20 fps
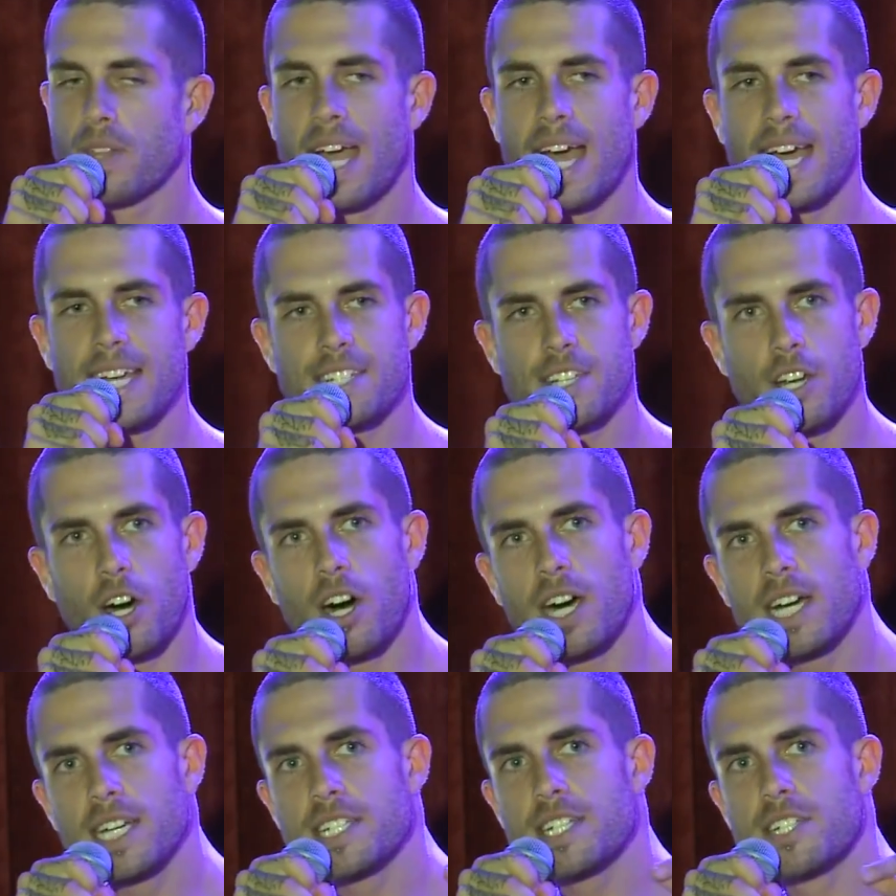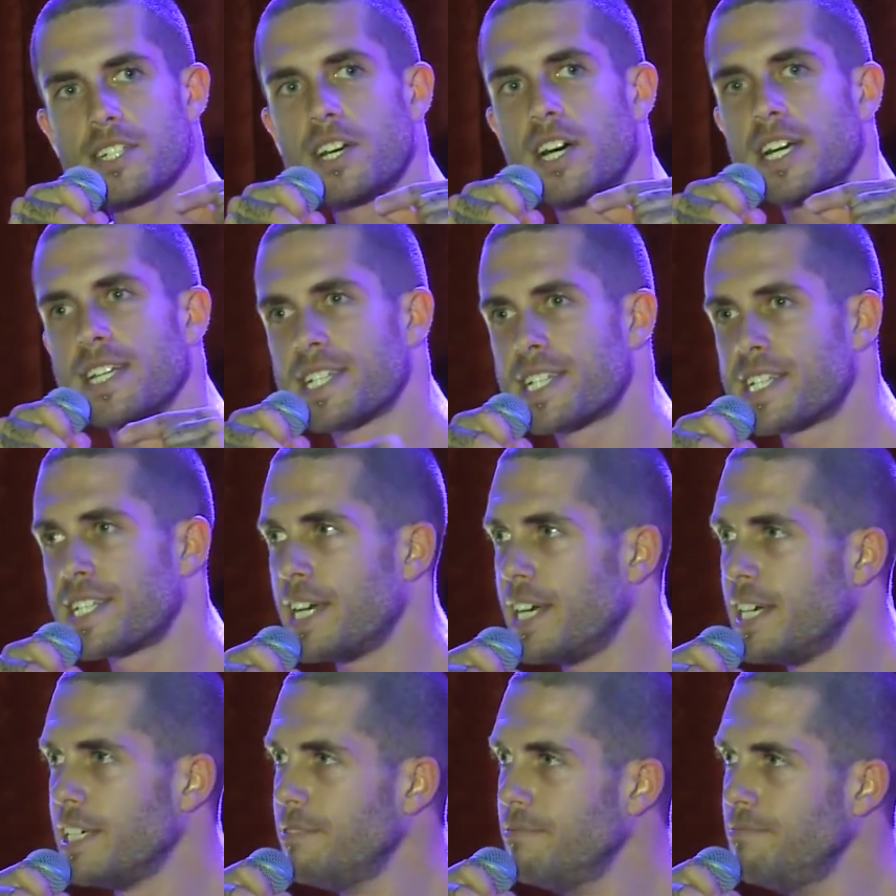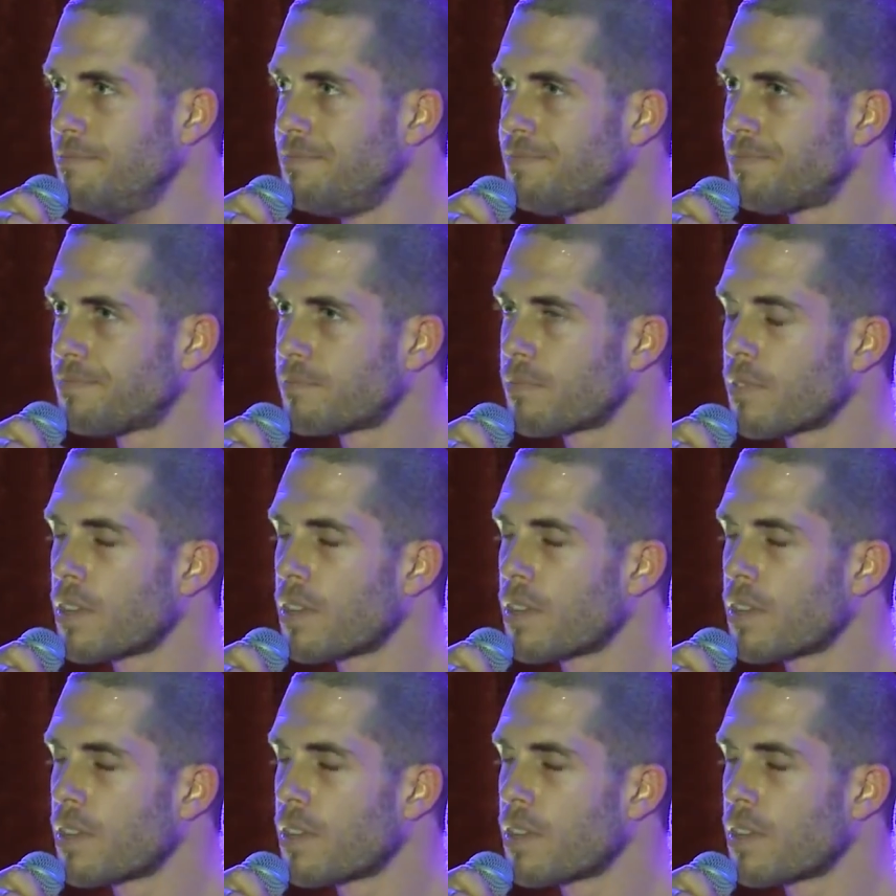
As Einstein said,